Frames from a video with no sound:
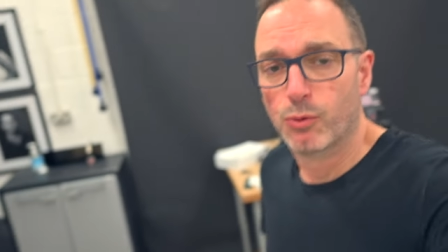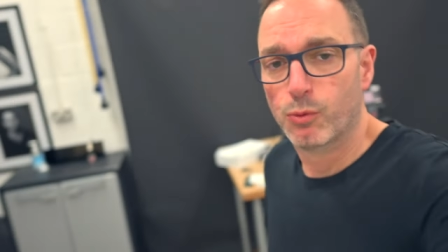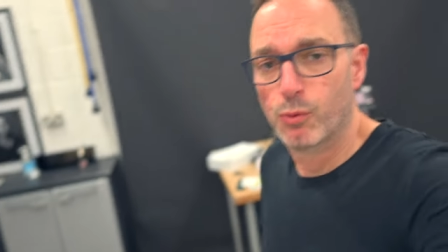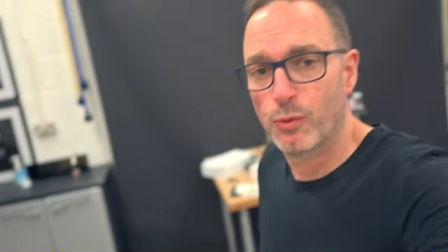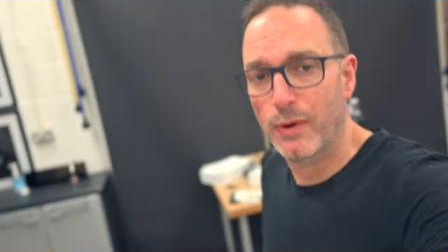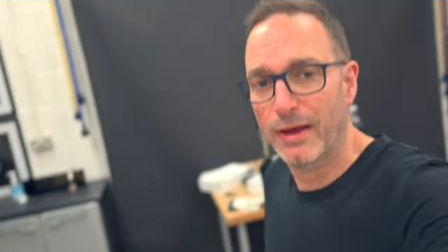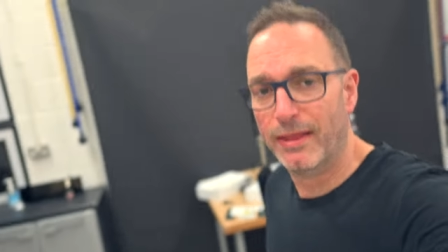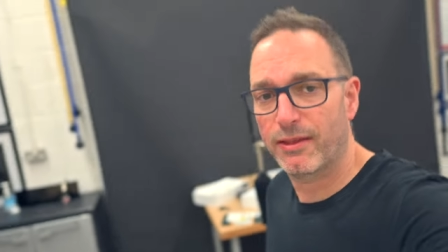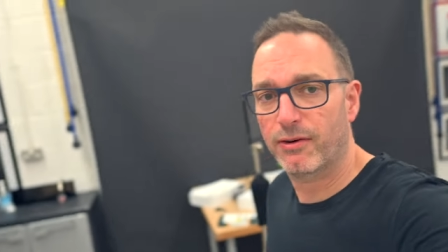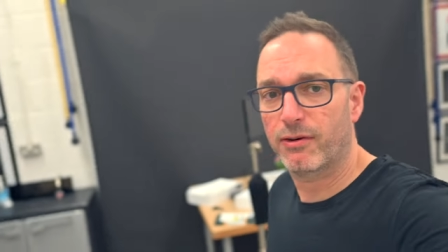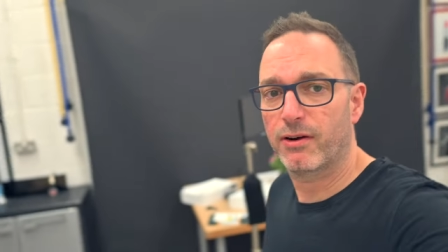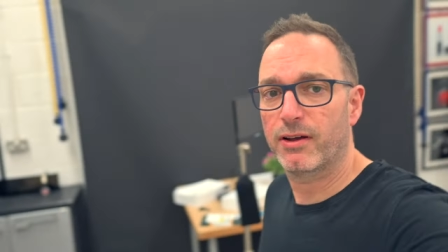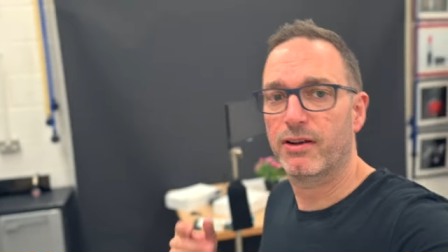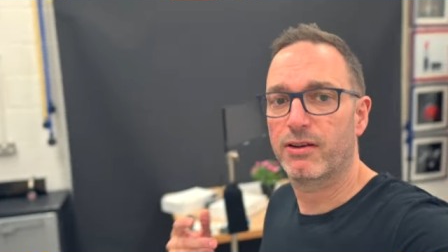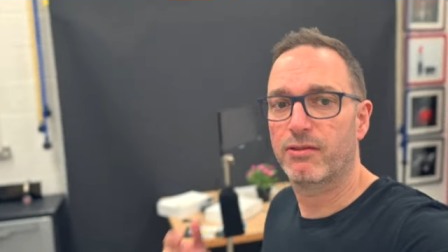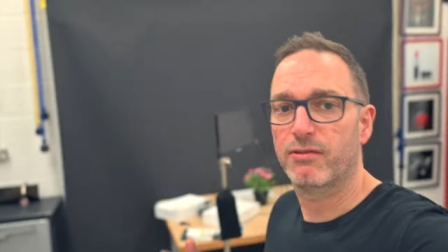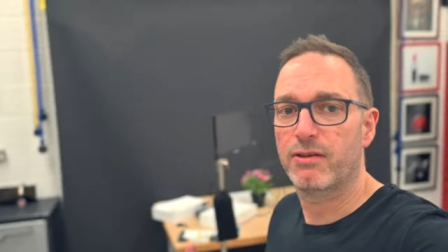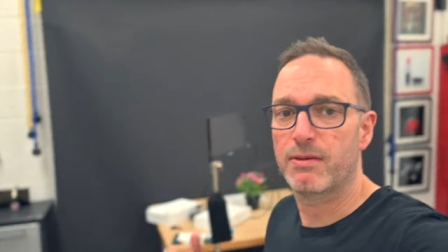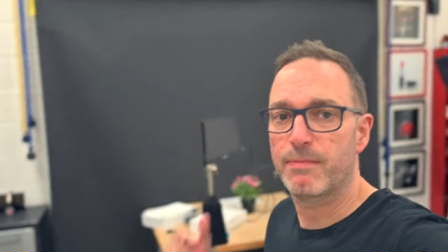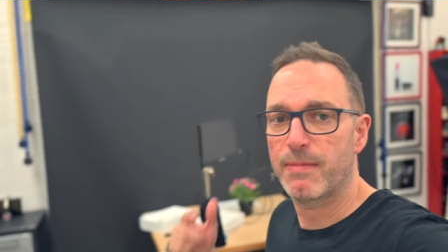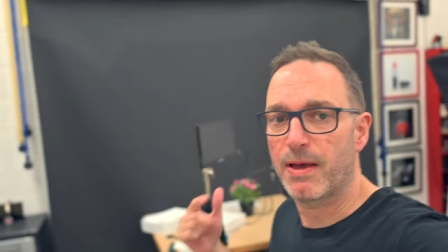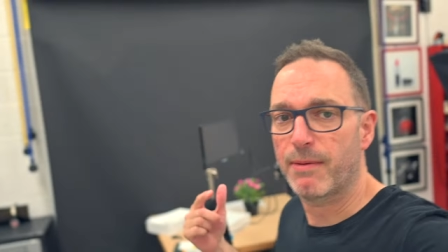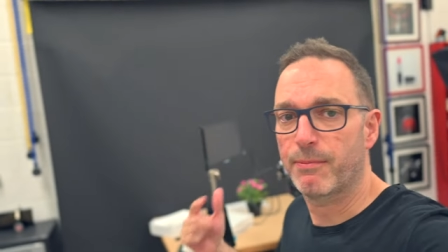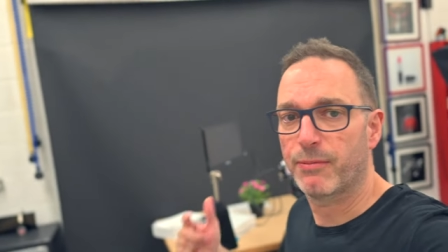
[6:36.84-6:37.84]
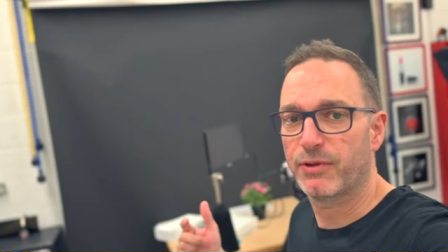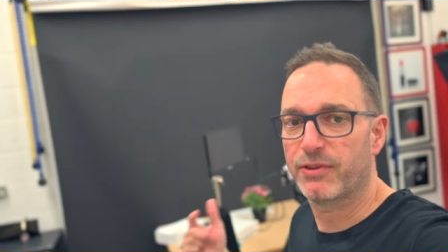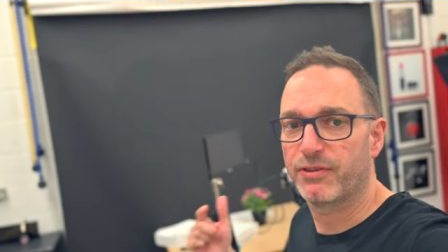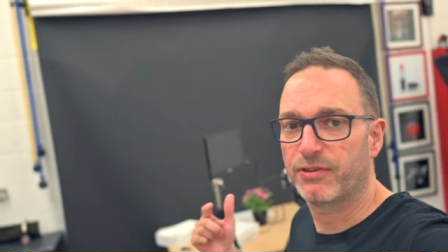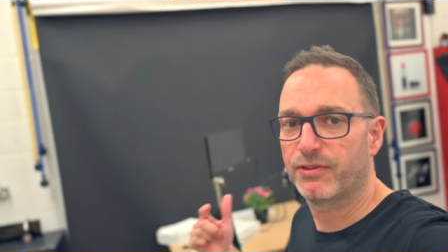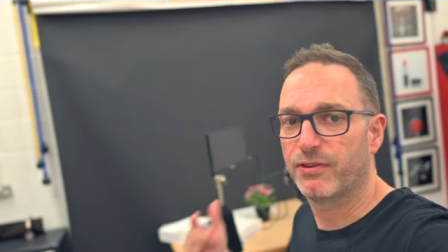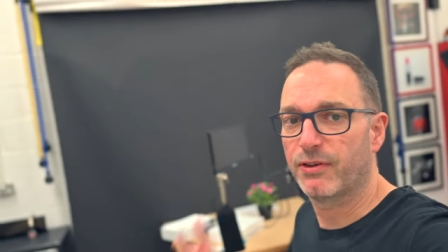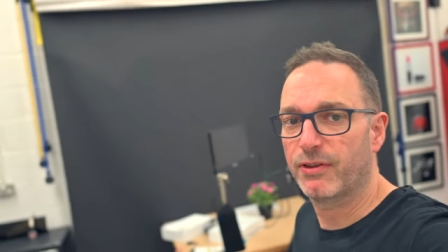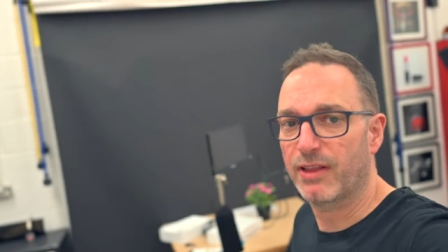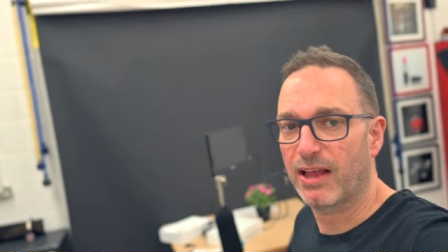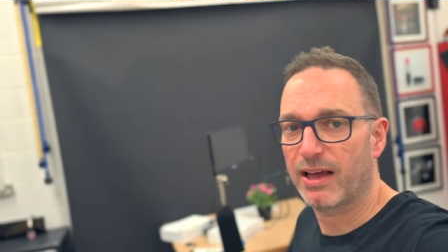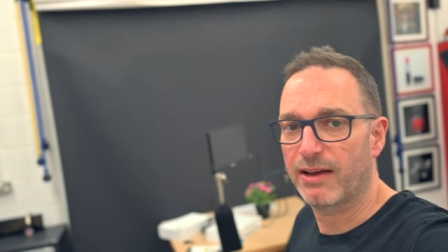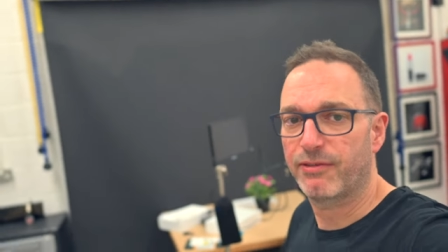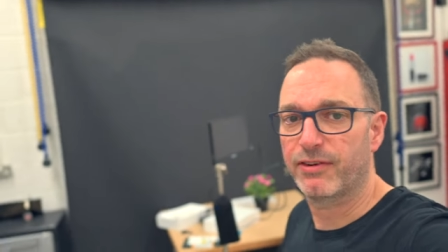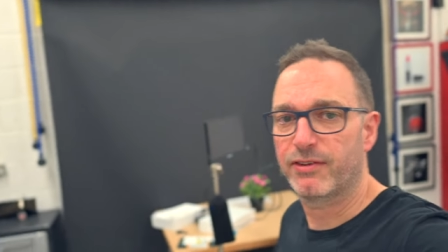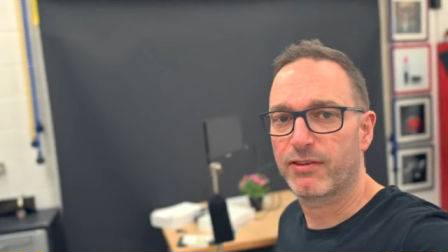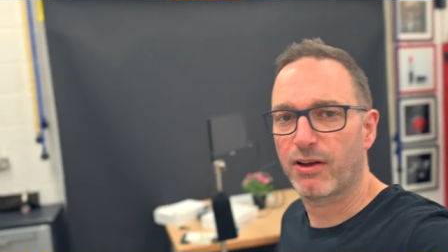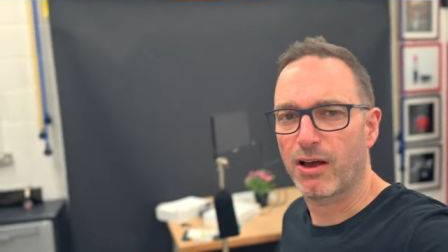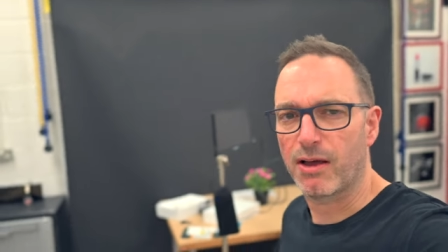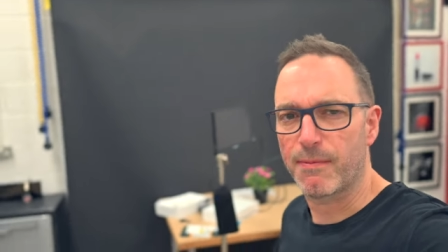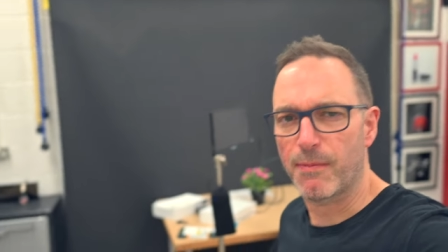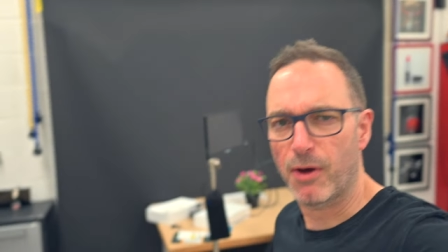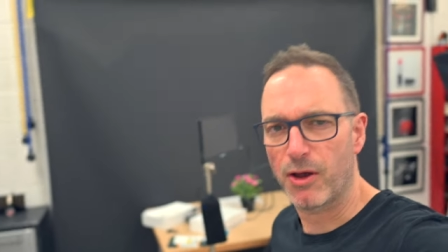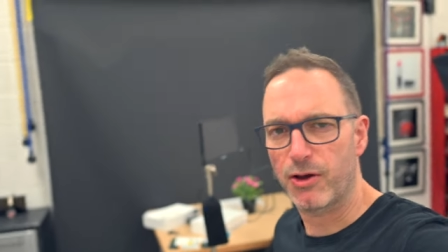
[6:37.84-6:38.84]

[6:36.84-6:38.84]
Whether I'm going to remember to do that every time,